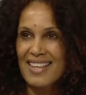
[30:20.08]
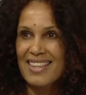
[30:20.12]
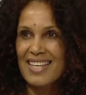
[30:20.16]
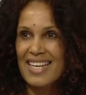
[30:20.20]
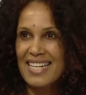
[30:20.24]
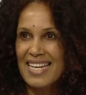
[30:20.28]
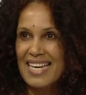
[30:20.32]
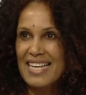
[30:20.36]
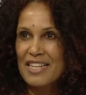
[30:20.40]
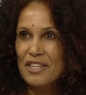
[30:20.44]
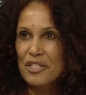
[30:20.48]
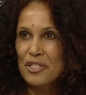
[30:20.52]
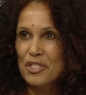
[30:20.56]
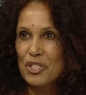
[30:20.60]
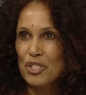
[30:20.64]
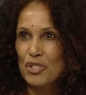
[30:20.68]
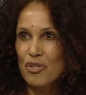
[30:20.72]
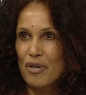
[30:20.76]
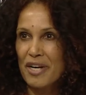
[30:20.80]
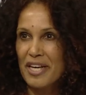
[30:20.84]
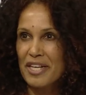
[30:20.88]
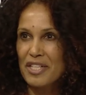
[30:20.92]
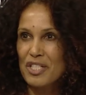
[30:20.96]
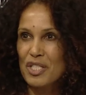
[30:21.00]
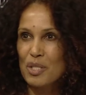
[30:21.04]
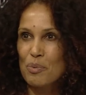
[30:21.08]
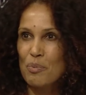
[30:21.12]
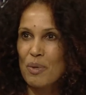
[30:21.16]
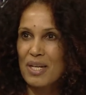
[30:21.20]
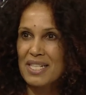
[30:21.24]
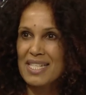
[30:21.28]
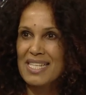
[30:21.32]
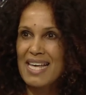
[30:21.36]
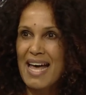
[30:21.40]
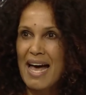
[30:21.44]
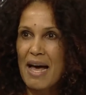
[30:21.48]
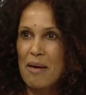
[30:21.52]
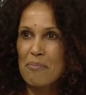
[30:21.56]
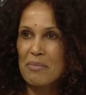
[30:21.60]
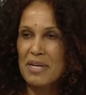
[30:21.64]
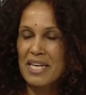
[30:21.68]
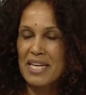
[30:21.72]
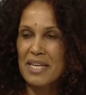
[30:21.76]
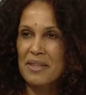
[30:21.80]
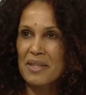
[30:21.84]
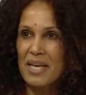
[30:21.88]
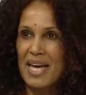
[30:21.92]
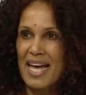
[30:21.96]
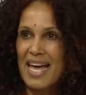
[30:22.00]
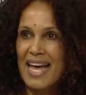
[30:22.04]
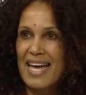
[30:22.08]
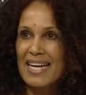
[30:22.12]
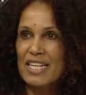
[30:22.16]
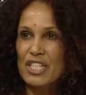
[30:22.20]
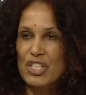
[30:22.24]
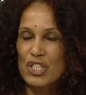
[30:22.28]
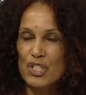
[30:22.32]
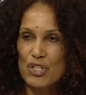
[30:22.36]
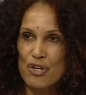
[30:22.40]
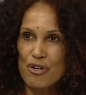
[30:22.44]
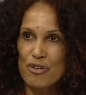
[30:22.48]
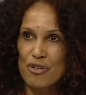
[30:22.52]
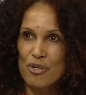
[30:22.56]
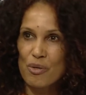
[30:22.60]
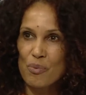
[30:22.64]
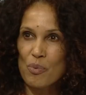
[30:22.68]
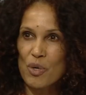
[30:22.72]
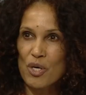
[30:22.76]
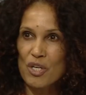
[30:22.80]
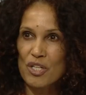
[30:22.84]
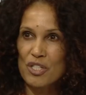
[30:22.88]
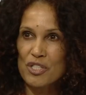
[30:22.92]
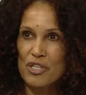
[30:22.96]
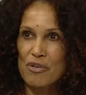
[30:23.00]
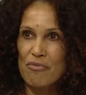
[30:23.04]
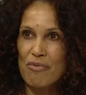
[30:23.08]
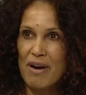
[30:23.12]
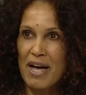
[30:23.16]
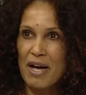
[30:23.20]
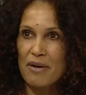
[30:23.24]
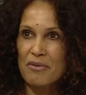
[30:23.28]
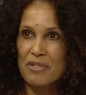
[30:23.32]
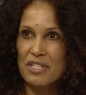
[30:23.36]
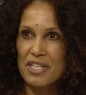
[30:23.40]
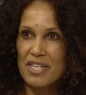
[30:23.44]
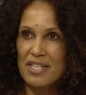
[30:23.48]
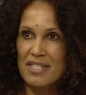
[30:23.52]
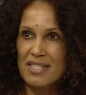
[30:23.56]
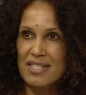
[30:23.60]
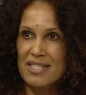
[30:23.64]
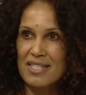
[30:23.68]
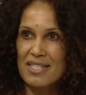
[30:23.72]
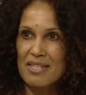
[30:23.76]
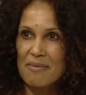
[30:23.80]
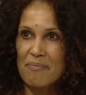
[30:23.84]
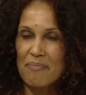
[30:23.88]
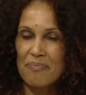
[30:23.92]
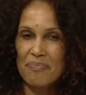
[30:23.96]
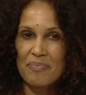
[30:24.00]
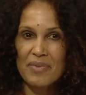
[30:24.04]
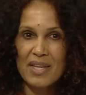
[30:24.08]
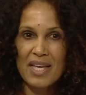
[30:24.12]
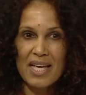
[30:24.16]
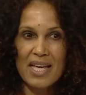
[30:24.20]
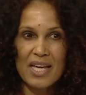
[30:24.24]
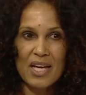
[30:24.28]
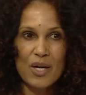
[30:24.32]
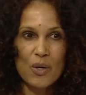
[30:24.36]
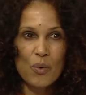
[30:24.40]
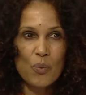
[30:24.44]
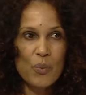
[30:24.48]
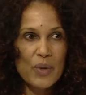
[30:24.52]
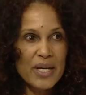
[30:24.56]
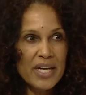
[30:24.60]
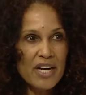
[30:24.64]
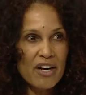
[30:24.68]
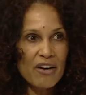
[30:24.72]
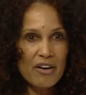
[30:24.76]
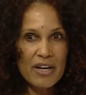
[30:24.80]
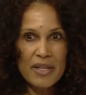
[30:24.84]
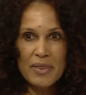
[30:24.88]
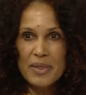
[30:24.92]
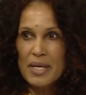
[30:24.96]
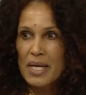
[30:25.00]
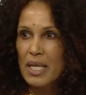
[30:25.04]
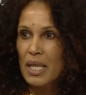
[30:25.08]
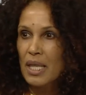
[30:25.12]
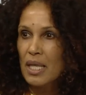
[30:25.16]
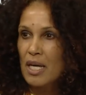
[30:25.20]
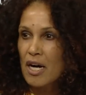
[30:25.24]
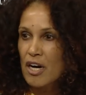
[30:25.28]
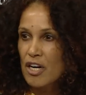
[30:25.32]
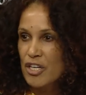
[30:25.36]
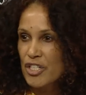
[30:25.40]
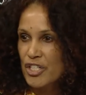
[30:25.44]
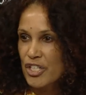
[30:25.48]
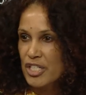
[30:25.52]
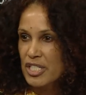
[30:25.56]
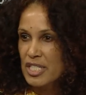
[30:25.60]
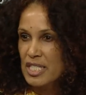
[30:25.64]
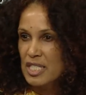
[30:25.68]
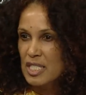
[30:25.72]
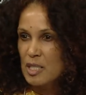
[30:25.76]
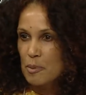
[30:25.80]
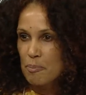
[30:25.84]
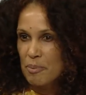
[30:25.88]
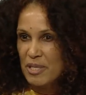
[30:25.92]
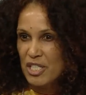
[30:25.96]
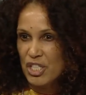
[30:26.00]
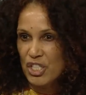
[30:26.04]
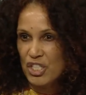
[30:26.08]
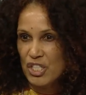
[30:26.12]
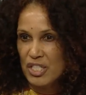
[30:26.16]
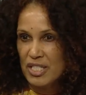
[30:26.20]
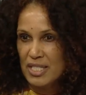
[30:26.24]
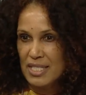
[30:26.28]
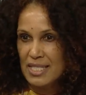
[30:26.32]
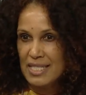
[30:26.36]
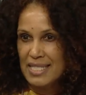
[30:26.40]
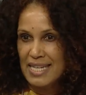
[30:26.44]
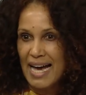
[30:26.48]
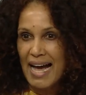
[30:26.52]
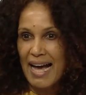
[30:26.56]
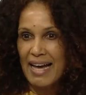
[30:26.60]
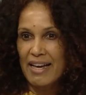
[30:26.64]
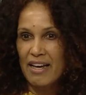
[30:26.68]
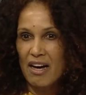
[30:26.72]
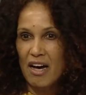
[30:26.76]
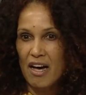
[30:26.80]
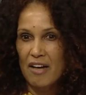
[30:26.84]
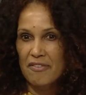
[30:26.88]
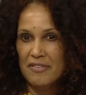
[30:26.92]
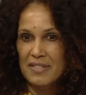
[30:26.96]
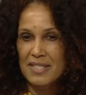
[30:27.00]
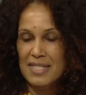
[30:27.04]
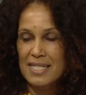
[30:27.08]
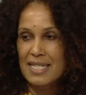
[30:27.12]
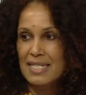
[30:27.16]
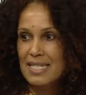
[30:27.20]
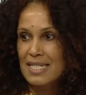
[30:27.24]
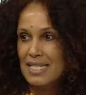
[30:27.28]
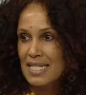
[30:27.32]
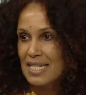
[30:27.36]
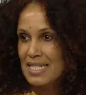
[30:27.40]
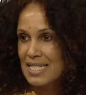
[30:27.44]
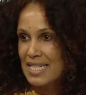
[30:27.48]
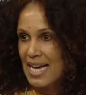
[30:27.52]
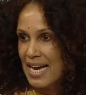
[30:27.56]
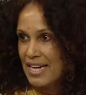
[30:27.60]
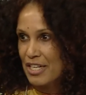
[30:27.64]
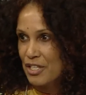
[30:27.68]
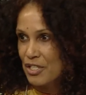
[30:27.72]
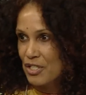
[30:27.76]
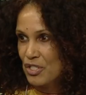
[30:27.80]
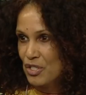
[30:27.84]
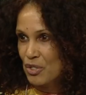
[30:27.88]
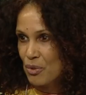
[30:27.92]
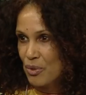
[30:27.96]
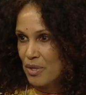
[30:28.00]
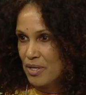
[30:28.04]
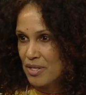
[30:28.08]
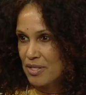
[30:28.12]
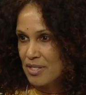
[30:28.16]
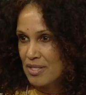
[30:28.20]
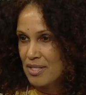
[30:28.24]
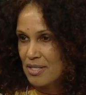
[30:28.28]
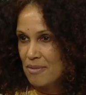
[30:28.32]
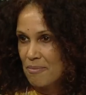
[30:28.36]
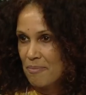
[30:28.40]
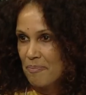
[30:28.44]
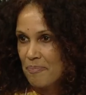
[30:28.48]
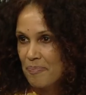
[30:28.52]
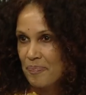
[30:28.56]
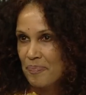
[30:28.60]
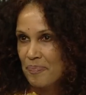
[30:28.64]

that illustrates what's happening in the external world around us. We are in the largest species die-off since the dinosaurs.